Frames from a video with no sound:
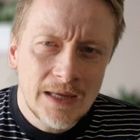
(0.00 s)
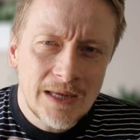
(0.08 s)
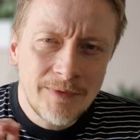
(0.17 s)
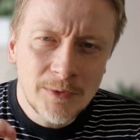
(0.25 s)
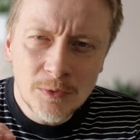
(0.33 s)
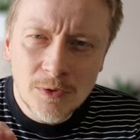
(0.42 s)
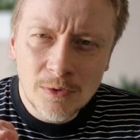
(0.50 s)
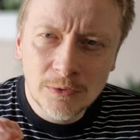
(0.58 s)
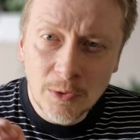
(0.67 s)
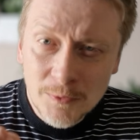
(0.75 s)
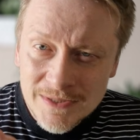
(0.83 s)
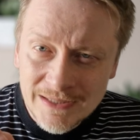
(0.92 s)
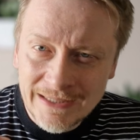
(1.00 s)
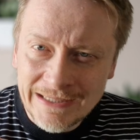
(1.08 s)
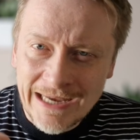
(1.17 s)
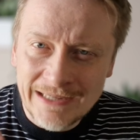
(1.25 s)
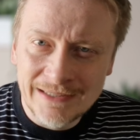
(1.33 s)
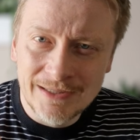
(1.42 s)
If you look
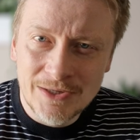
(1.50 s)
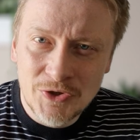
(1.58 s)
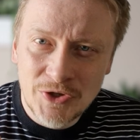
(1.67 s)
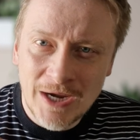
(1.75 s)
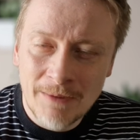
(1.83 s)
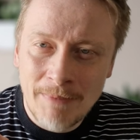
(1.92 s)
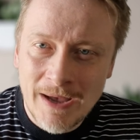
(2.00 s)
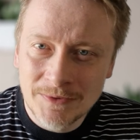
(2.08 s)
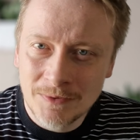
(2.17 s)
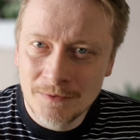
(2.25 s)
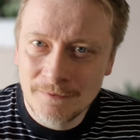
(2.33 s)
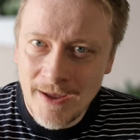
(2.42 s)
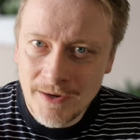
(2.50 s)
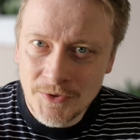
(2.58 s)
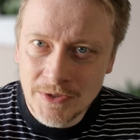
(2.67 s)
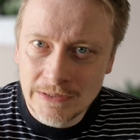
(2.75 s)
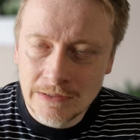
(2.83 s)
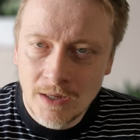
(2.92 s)
closely at the check password
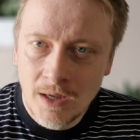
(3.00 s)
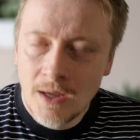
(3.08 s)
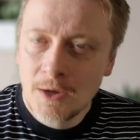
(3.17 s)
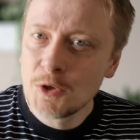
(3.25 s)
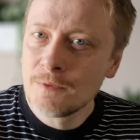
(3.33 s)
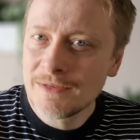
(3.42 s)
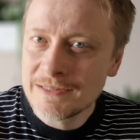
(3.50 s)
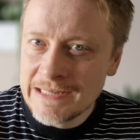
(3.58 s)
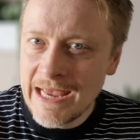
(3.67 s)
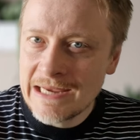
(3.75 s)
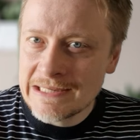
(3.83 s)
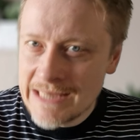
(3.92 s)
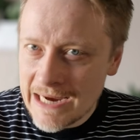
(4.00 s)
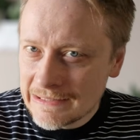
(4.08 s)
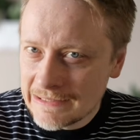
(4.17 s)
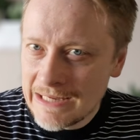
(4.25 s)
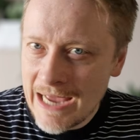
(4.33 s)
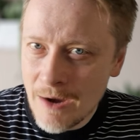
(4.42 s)
function, you will see
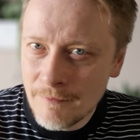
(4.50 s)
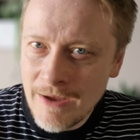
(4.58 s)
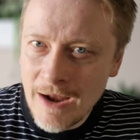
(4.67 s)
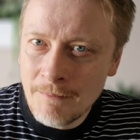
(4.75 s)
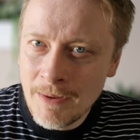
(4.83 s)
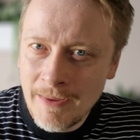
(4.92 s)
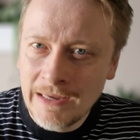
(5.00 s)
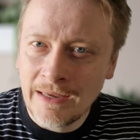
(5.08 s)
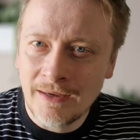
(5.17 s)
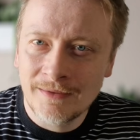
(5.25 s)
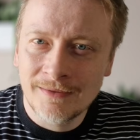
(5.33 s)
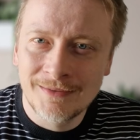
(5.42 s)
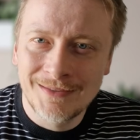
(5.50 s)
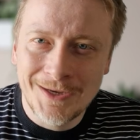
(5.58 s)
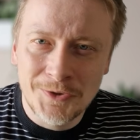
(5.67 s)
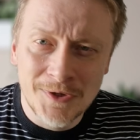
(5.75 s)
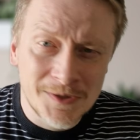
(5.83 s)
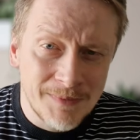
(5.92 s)
exactly how we are mimicking the
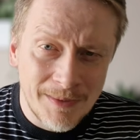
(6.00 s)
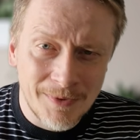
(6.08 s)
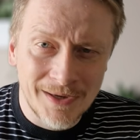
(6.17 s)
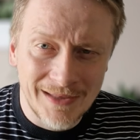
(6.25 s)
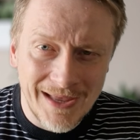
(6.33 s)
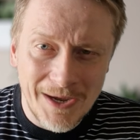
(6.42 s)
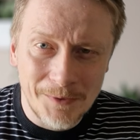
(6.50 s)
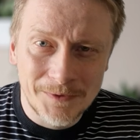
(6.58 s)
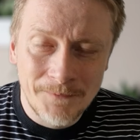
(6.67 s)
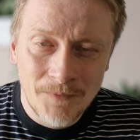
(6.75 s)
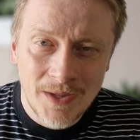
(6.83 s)
dangerous memory layout.